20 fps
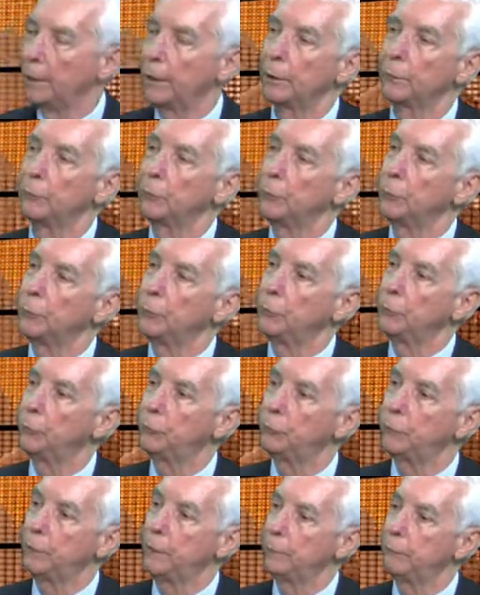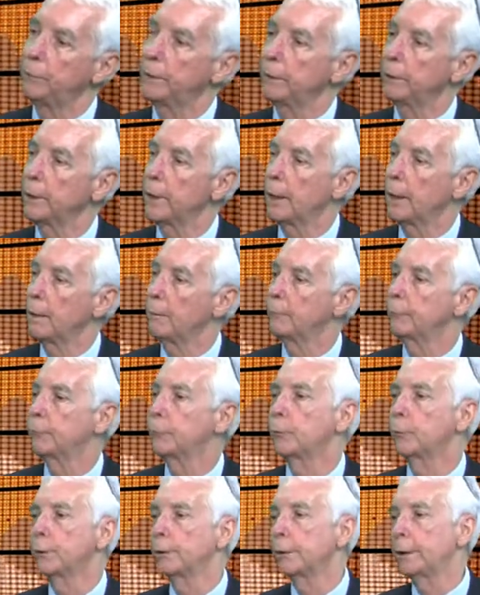And so you see Vietnam
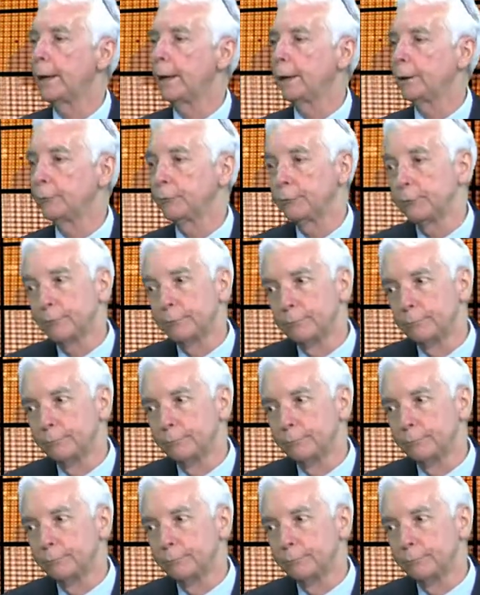for the last